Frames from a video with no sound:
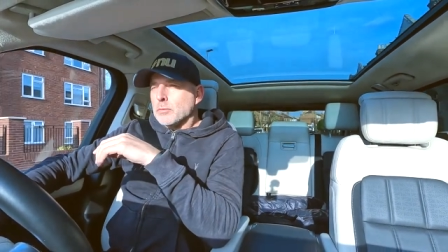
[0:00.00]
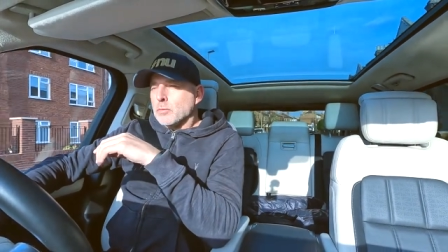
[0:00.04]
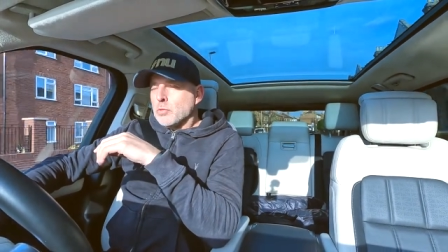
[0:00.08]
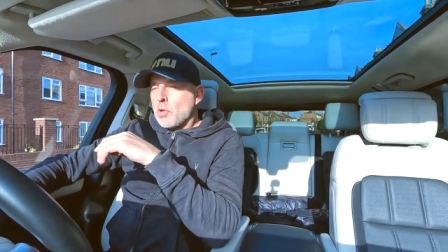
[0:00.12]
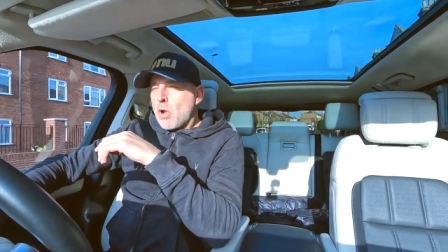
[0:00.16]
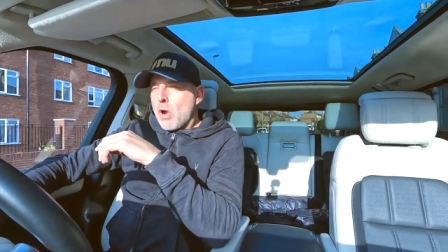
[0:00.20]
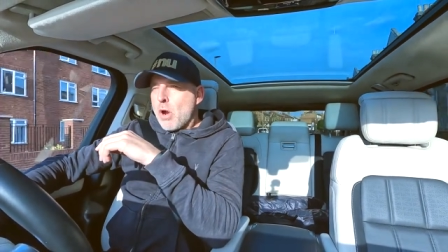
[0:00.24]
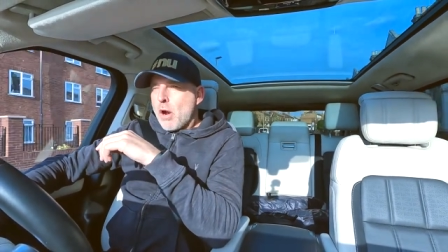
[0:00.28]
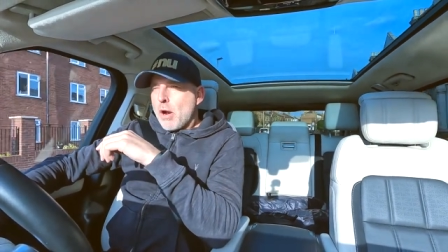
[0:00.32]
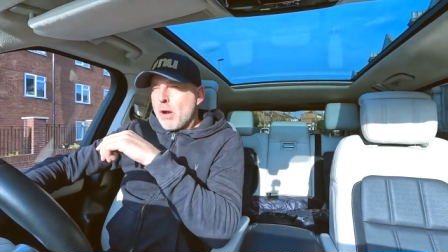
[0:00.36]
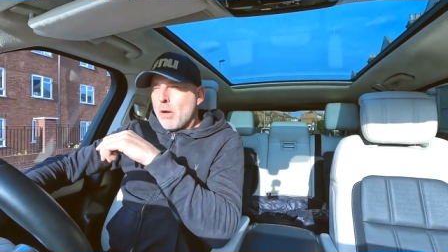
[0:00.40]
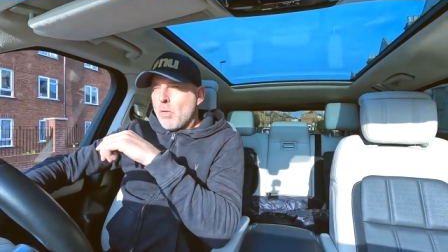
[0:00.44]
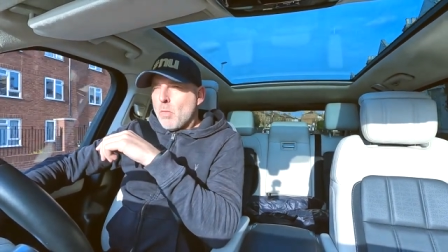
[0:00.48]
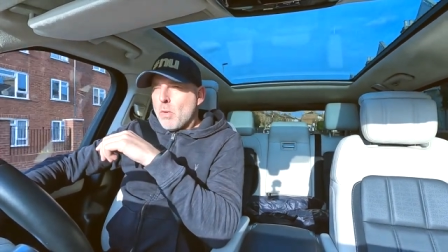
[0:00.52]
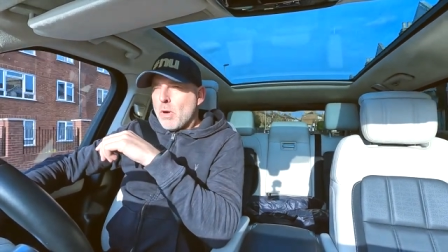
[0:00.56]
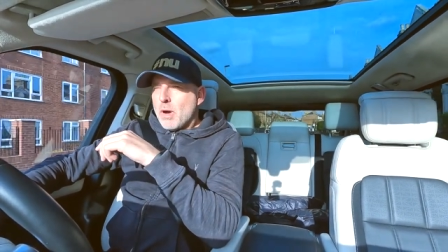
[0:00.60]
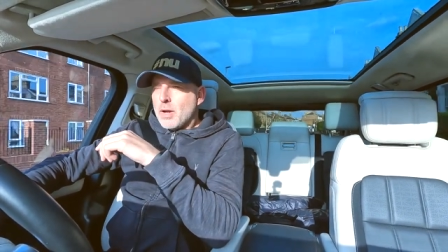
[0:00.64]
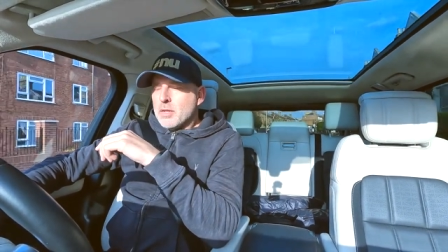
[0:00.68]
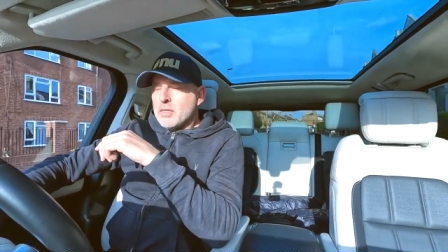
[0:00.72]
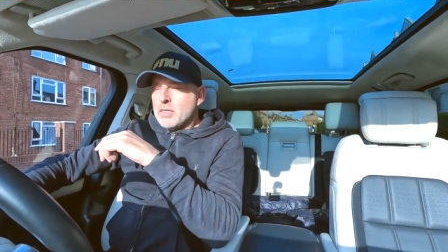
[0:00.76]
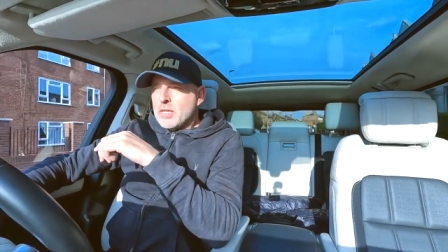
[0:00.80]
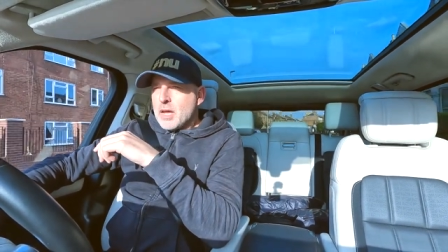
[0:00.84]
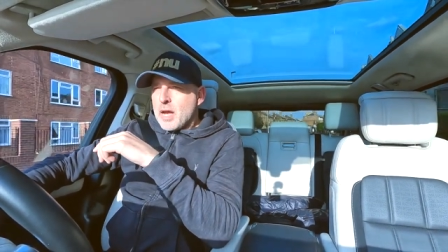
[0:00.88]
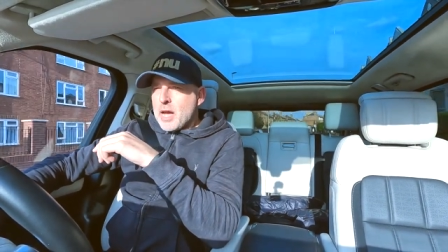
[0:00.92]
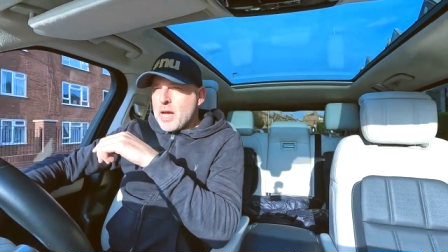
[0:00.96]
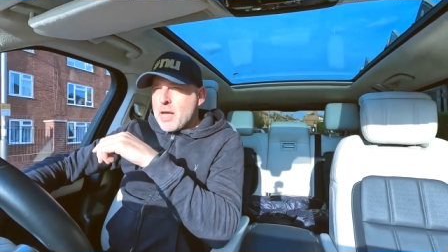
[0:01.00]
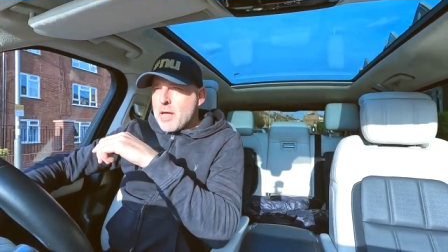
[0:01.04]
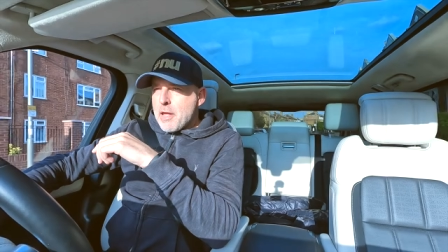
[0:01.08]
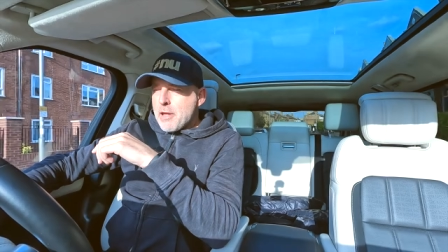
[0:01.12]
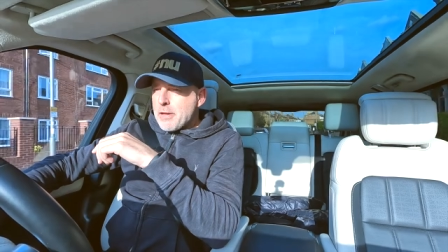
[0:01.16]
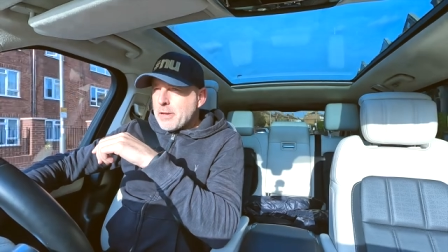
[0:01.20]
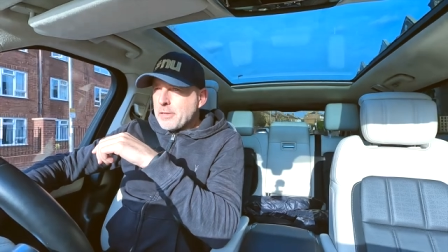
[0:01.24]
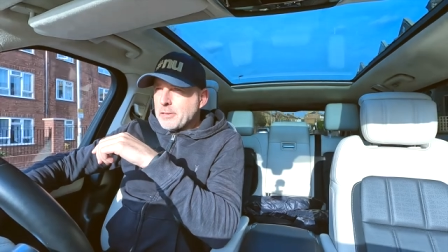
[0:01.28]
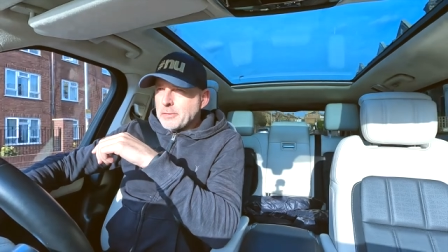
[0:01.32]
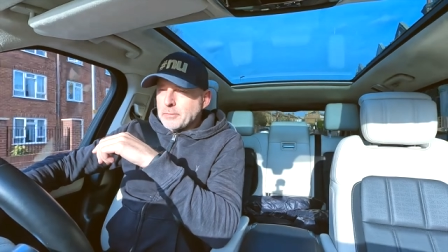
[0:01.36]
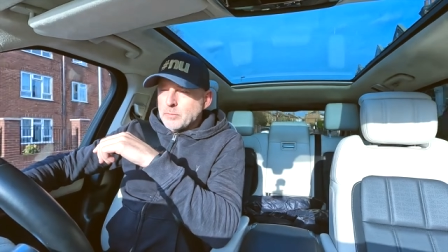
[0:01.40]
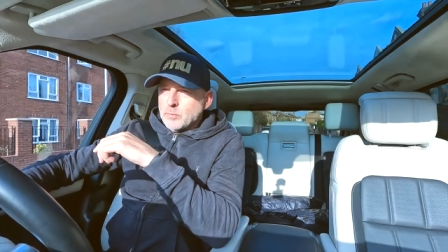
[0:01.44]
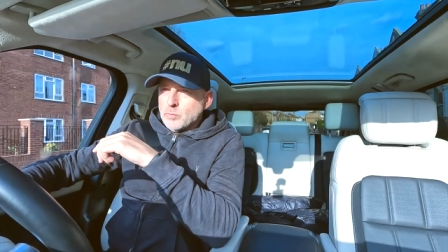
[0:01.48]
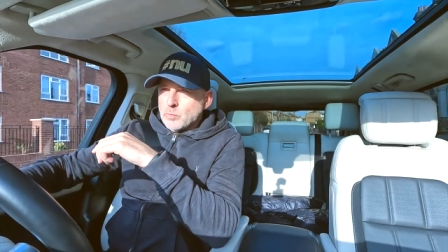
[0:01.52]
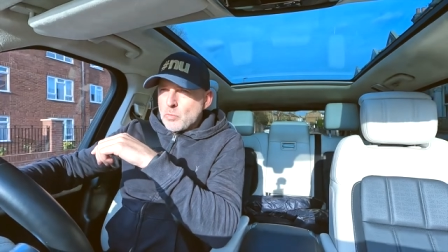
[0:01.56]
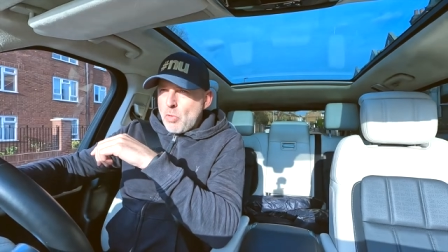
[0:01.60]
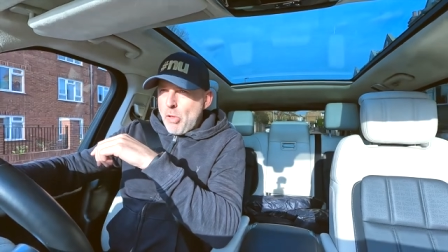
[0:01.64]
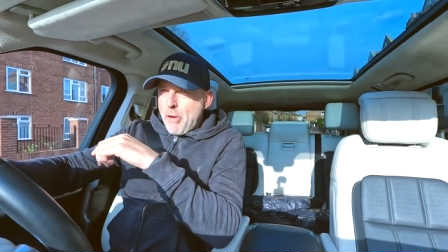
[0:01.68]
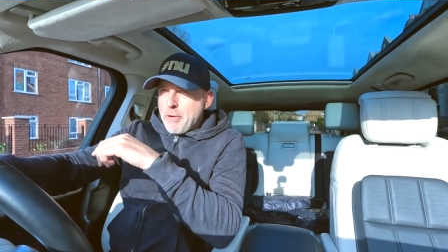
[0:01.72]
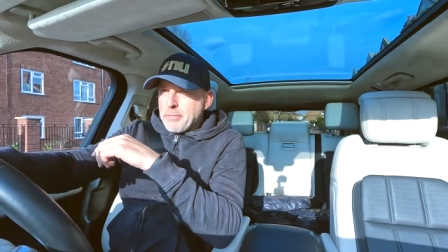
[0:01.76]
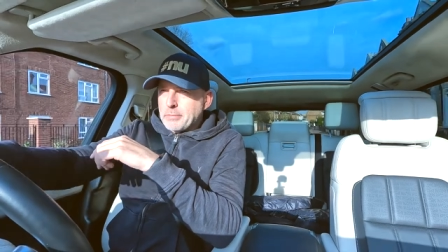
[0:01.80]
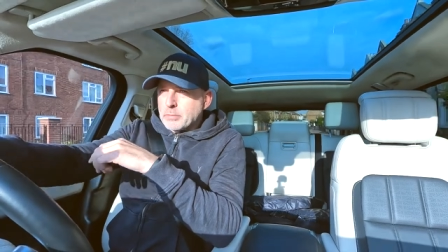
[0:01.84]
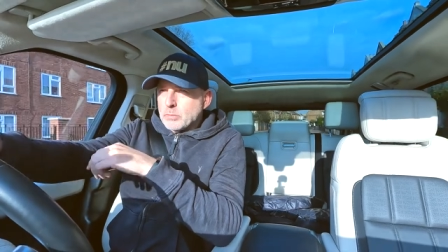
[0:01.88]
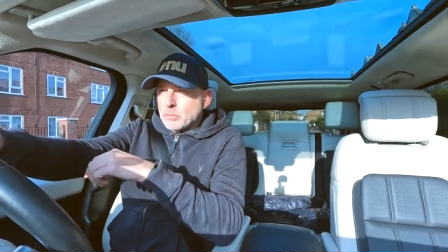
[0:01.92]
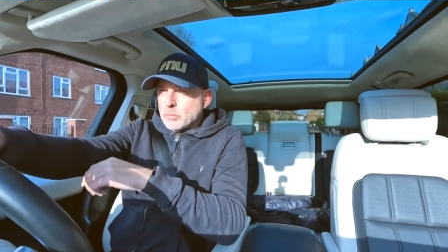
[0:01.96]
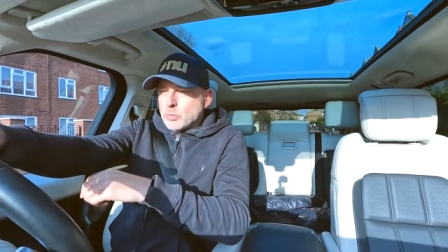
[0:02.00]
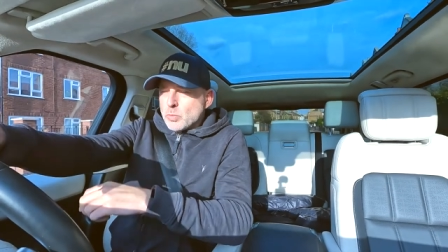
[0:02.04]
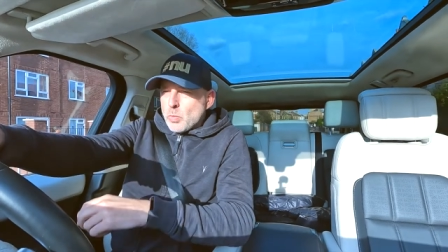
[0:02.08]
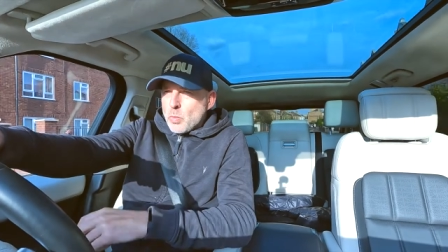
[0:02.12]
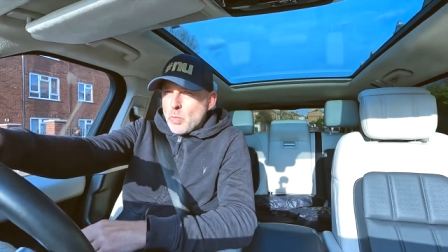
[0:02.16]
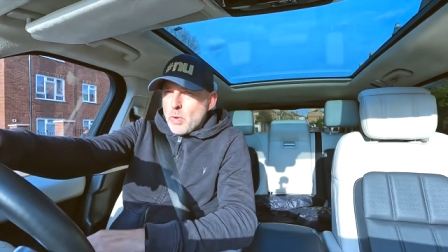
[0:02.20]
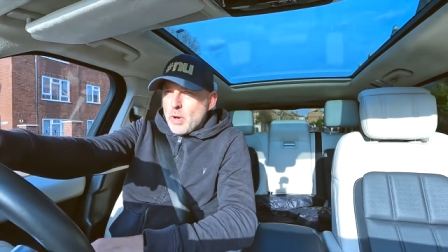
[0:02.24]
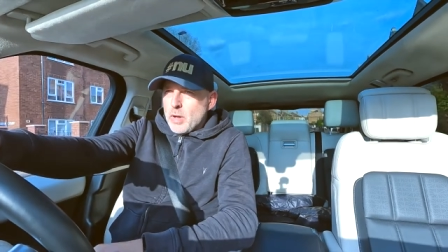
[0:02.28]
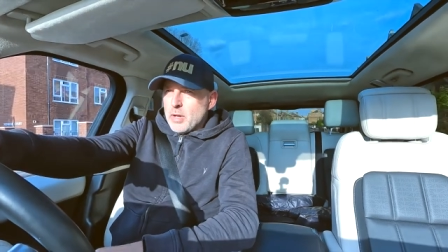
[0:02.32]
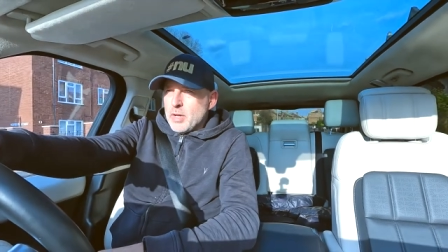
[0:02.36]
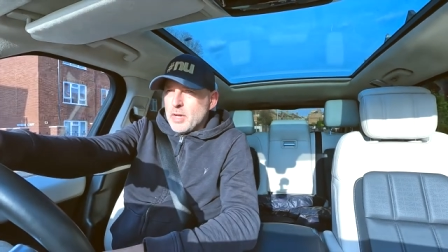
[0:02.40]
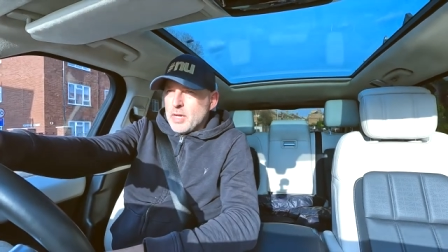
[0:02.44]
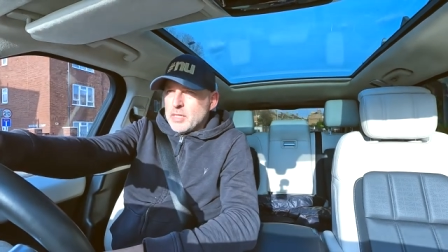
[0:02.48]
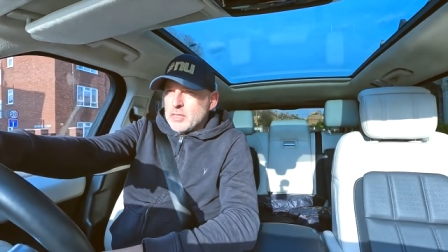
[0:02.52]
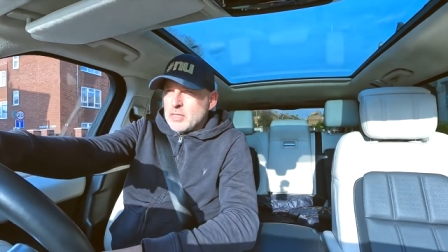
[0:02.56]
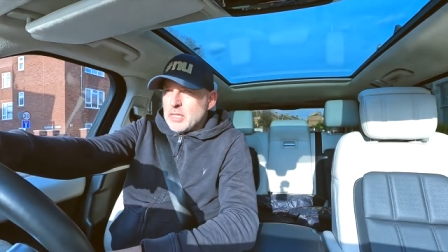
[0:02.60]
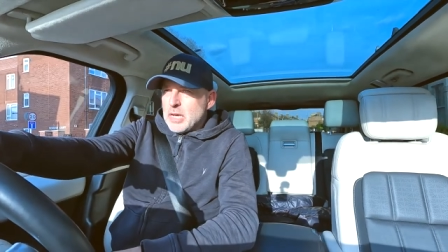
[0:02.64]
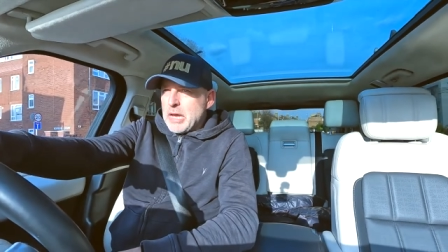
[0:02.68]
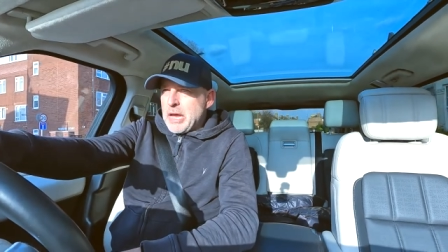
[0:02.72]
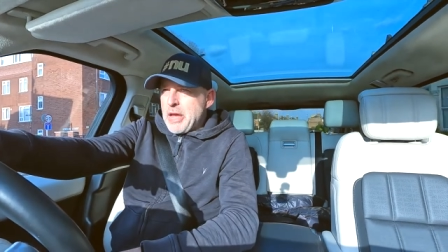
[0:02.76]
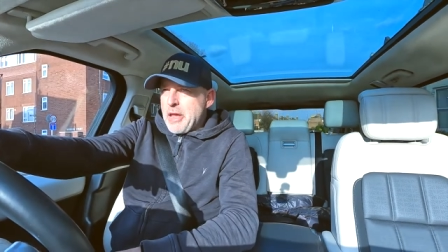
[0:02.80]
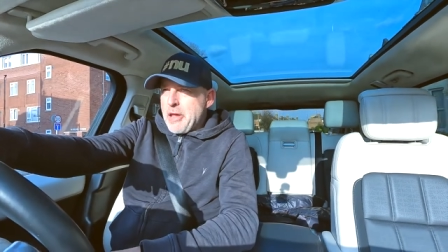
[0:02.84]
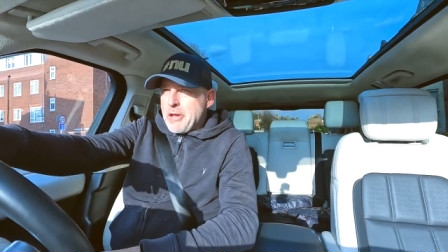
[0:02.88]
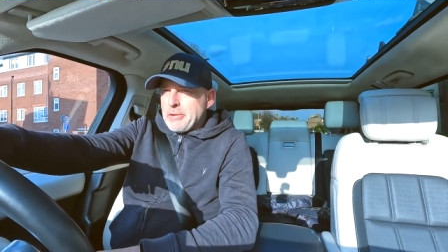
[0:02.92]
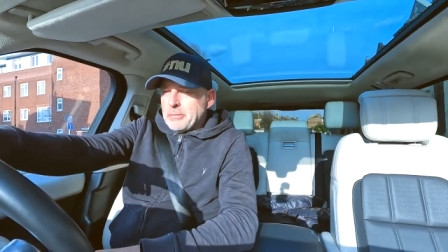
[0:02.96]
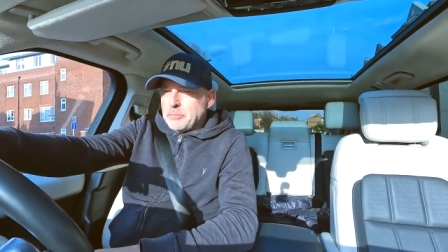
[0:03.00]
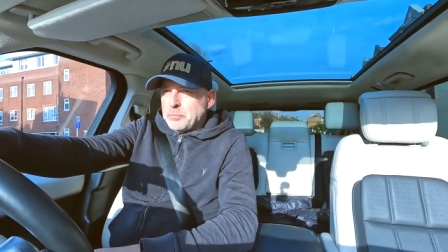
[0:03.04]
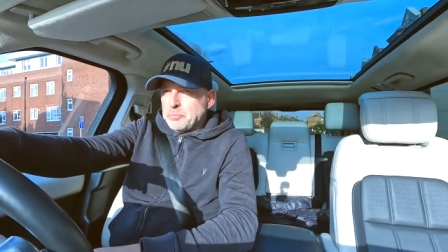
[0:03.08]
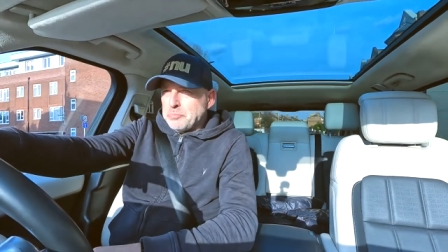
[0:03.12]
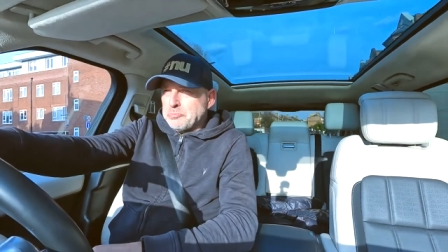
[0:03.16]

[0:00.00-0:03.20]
Oh, what a day. What a day.